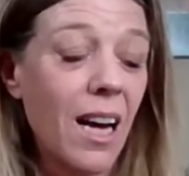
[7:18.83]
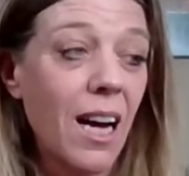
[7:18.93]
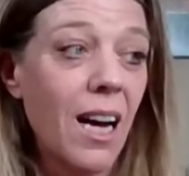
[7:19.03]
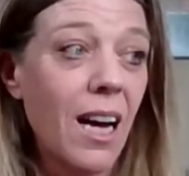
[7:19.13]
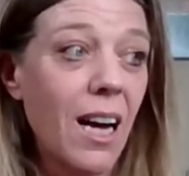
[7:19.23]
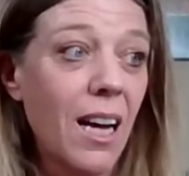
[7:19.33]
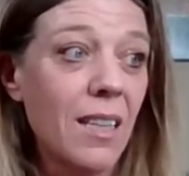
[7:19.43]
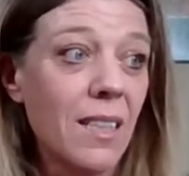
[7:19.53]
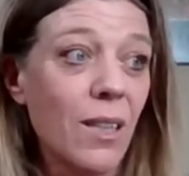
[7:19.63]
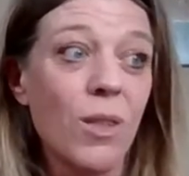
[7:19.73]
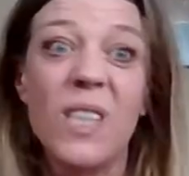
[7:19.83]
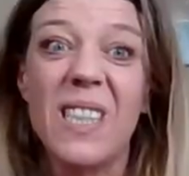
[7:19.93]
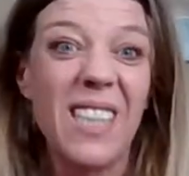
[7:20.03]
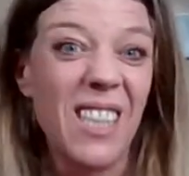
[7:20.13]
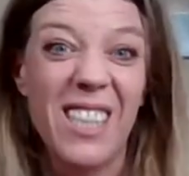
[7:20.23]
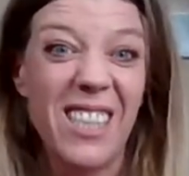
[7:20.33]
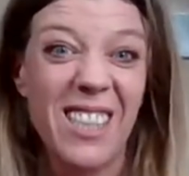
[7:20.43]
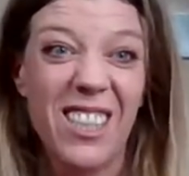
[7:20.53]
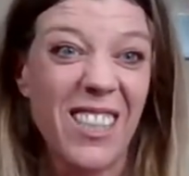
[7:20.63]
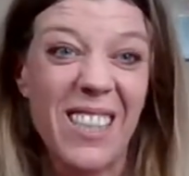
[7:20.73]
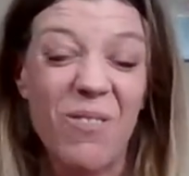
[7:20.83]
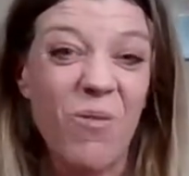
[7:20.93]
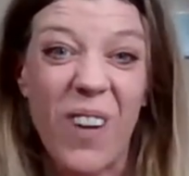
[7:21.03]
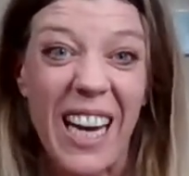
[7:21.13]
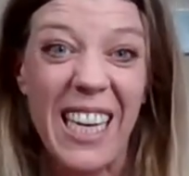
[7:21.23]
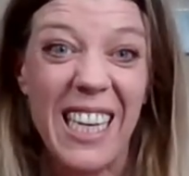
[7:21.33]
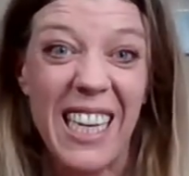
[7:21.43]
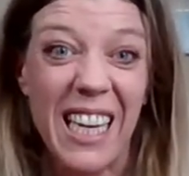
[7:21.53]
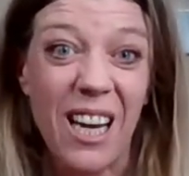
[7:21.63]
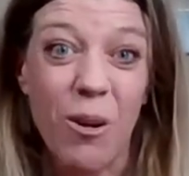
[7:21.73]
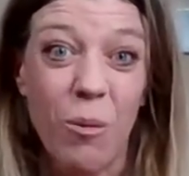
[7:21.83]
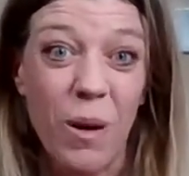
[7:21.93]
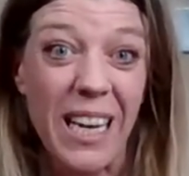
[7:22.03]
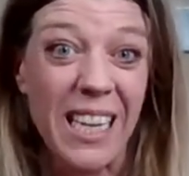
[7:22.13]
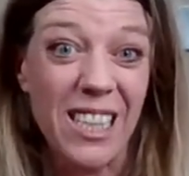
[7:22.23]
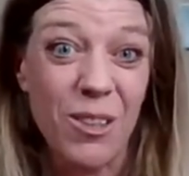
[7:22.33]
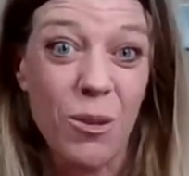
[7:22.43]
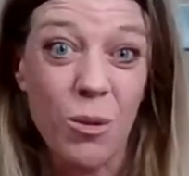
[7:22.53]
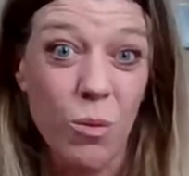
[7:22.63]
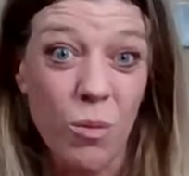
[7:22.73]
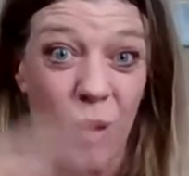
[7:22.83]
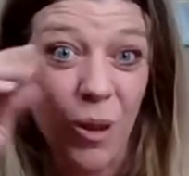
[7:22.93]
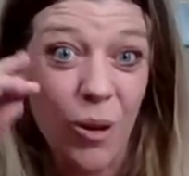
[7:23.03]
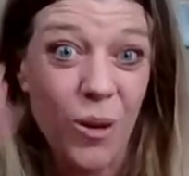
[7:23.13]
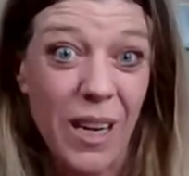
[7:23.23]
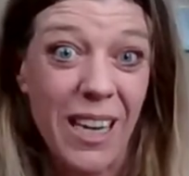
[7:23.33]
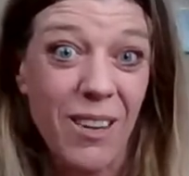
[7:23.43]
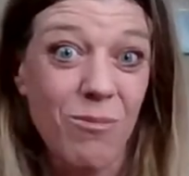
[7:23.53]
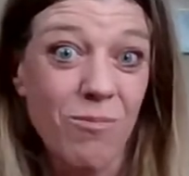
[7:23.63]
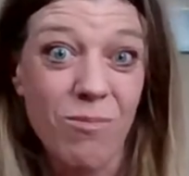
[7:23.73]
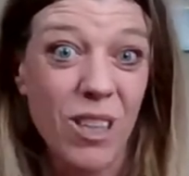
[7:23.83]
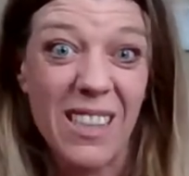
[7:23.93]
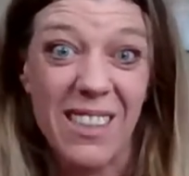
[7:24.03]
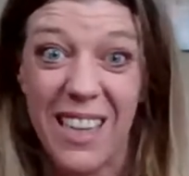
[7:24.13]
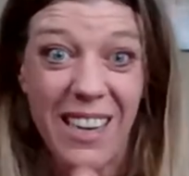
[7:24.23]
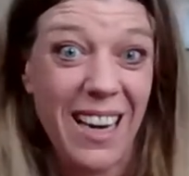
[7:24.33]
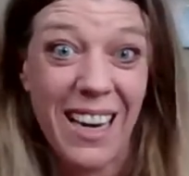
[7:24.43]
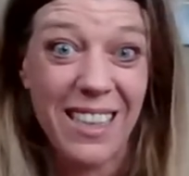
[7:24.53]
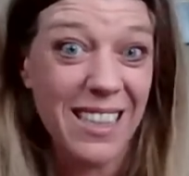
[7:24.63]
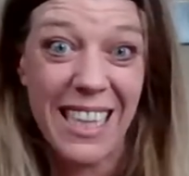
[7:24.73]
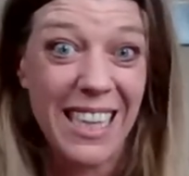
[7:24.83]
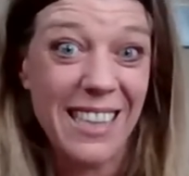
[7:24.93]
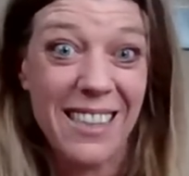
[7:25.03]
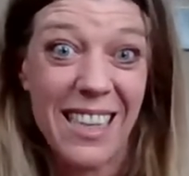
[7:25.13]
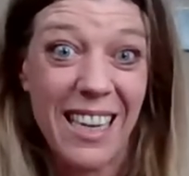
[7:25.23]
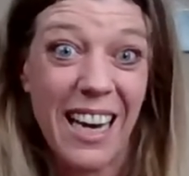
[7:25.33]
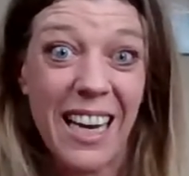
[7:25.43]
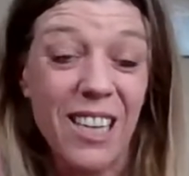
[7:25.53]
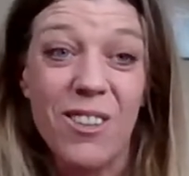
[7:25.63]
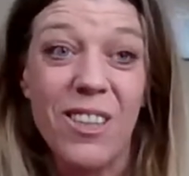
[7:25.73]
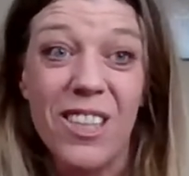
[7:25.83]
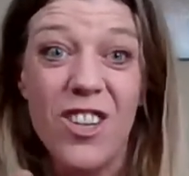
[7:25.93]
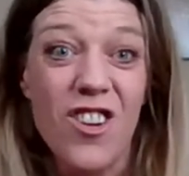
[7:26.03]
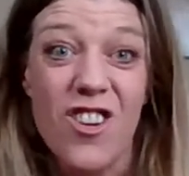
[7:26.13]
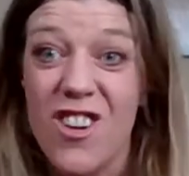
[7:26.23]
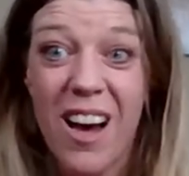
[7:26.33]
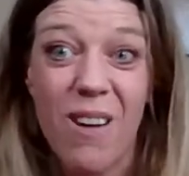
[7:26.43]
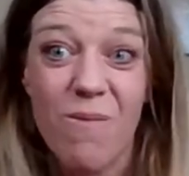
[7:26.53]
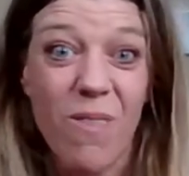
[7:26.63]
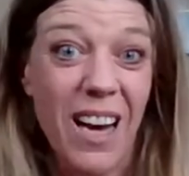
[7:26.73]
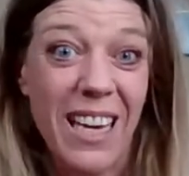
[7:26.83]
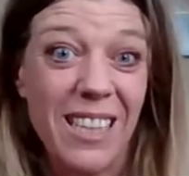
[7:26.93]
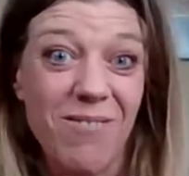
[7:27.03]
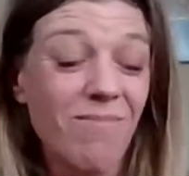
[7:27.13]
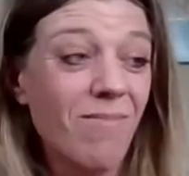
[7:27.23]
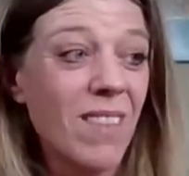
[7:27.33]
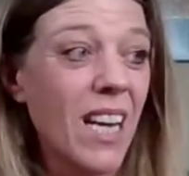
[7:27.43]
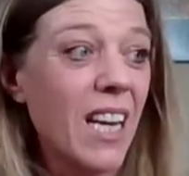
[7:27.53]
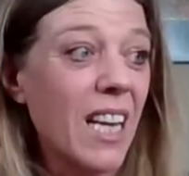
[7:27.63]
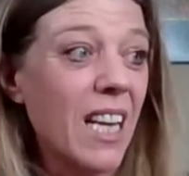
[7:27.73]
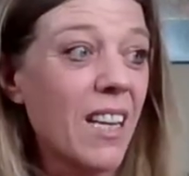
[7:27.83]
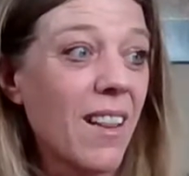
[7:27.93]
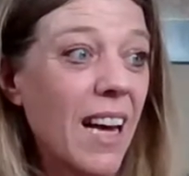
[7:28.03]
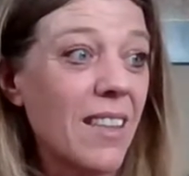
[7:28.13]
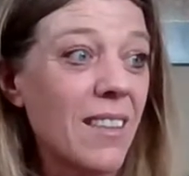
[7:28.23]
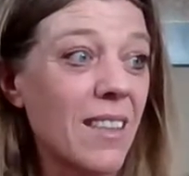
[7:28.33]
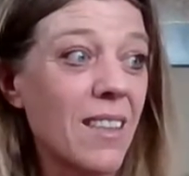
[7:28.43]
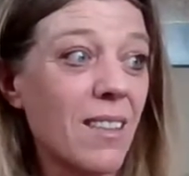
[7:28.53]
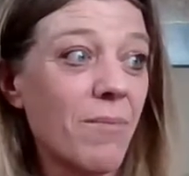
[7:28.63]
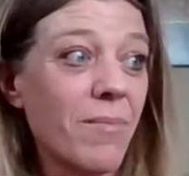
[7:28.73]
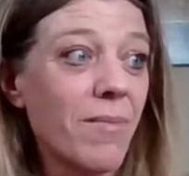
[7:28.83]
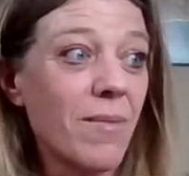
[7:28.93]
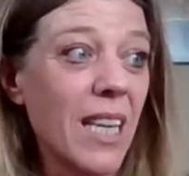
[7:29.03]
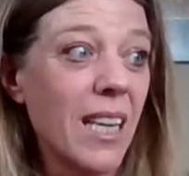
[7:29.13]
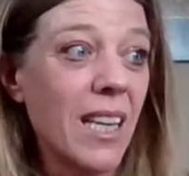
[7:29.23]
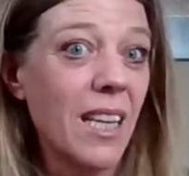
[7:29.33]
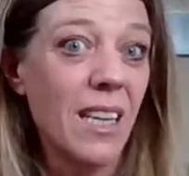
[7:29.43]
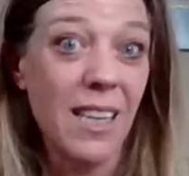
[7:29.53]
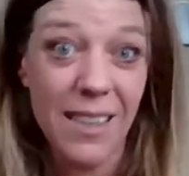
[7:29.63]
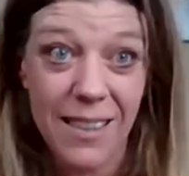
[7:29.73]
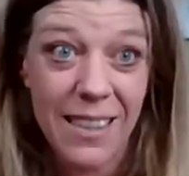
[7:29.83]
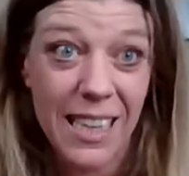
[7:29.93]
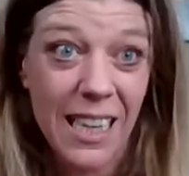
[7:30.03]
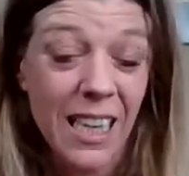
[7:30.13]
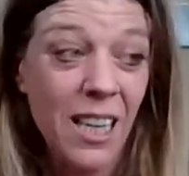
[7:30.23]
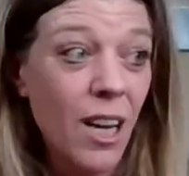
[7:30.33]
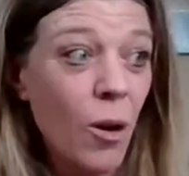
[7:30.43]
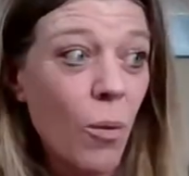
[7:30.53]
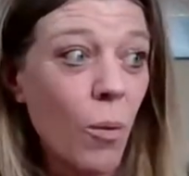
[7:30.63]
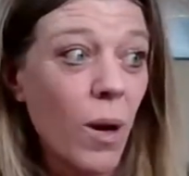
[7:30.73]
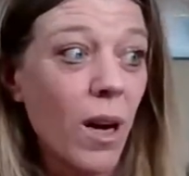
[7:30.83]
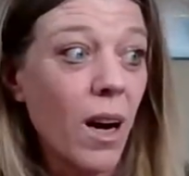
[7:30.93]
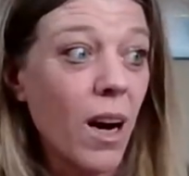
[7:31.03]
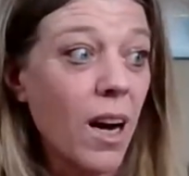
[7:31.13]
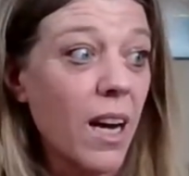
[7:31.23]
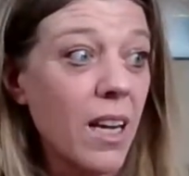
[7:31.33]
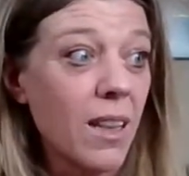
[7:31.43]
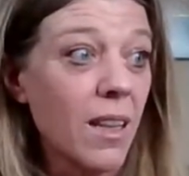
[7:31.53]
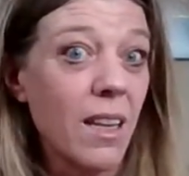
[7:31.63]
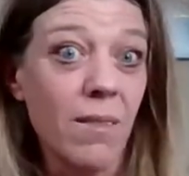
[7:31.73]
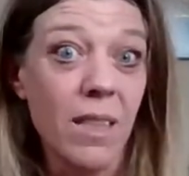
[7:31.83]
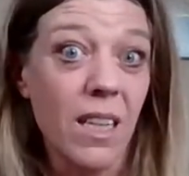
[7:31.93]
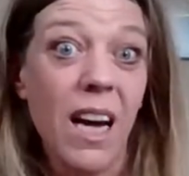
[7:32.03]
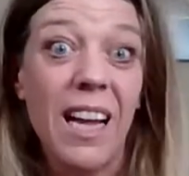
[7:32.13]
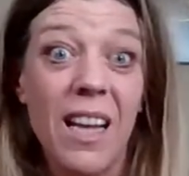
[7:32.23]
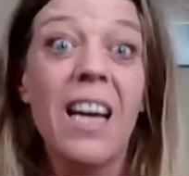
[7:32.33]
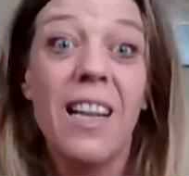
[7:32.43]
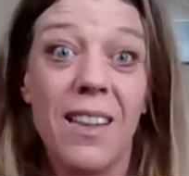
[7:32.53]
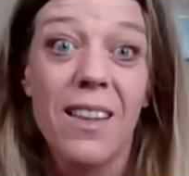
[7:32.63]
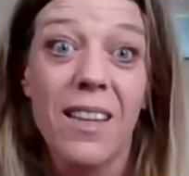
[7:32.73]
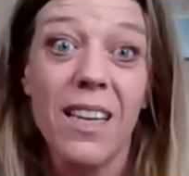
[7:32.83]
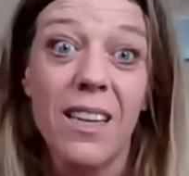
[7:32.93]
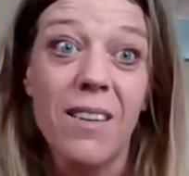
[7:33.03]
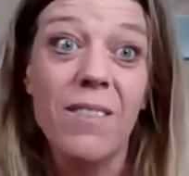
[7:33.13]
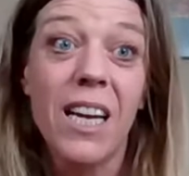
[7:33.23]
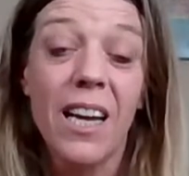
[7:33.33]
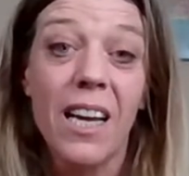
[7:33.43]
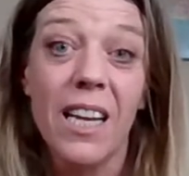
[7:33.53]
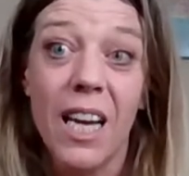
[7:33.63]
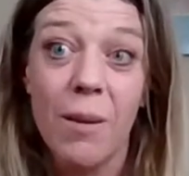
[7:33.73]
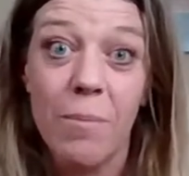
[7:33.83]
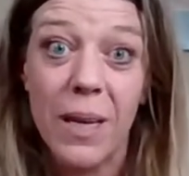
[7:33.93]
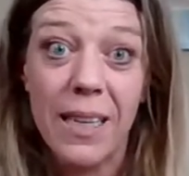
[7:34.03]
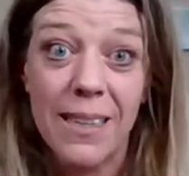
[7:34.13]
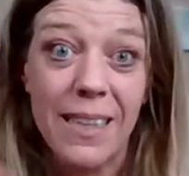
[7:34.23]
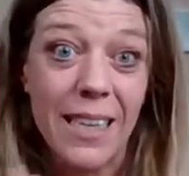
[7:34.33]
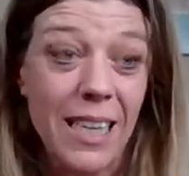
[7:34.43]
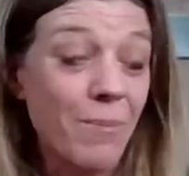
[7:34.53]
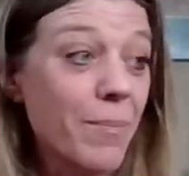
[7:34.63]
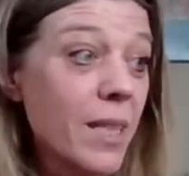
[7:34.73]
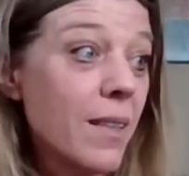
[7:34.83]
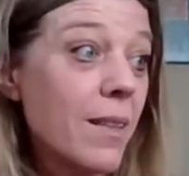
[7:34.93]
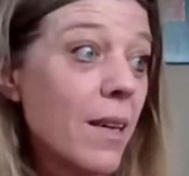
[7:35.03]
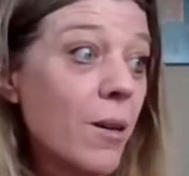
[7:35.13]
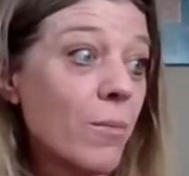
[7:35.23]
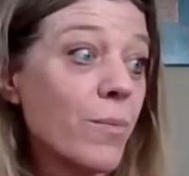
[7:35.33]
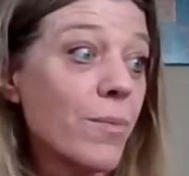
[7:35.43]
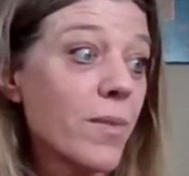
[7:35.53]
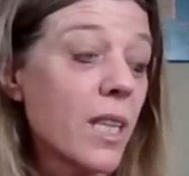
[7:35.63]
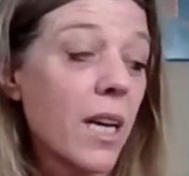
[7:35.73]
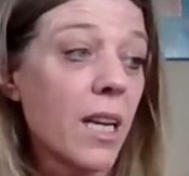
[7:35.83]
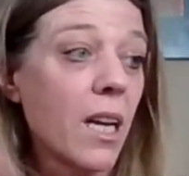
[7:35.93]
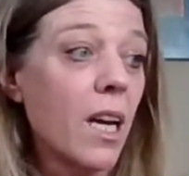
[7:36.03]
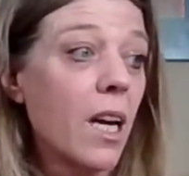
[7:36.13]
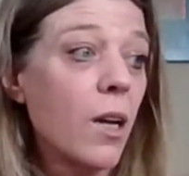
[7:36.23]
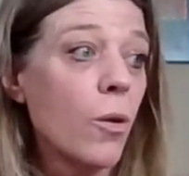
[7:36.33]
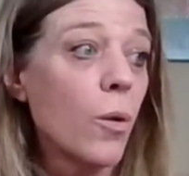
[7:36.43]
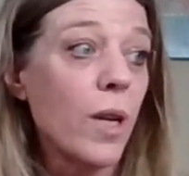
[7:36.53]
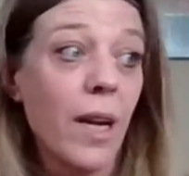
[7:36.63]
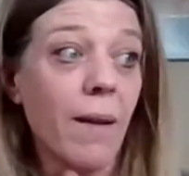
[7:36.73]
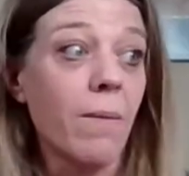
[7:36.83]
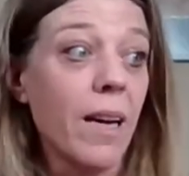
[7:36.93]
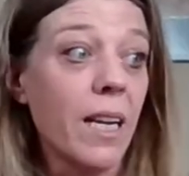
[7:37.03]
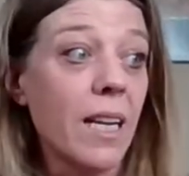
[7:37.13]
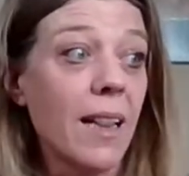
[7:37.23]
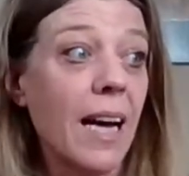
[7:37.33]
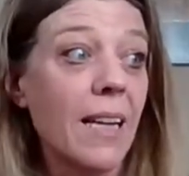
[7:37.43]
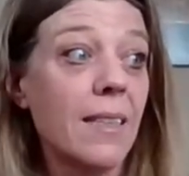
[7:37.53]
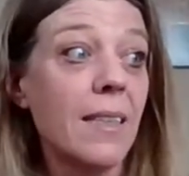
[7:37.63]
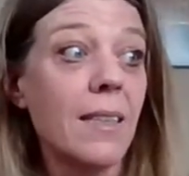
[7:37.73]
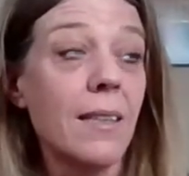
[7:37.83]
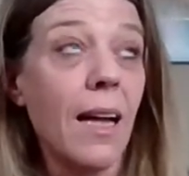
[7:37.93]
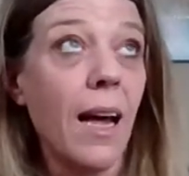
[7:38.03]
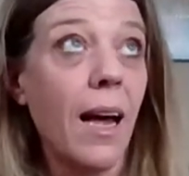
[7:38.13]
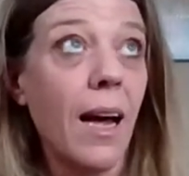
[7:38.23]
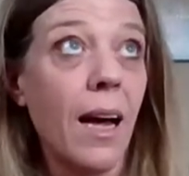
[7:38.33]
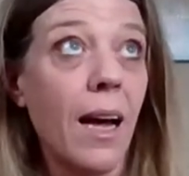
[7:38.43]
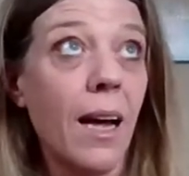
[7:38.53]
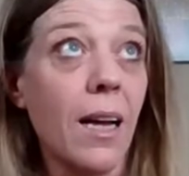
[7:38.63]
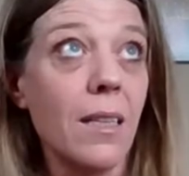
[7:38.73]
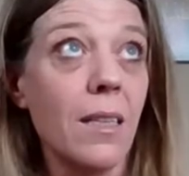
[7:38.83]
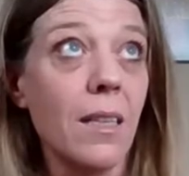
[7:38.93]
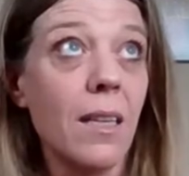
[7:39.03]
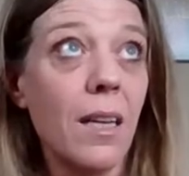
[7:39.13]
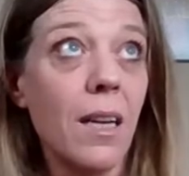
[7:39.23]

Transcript: So just finding a way to learn it was not easy. I could not find any classes in C where I lived, and I live in a big city. So I could not find classes, and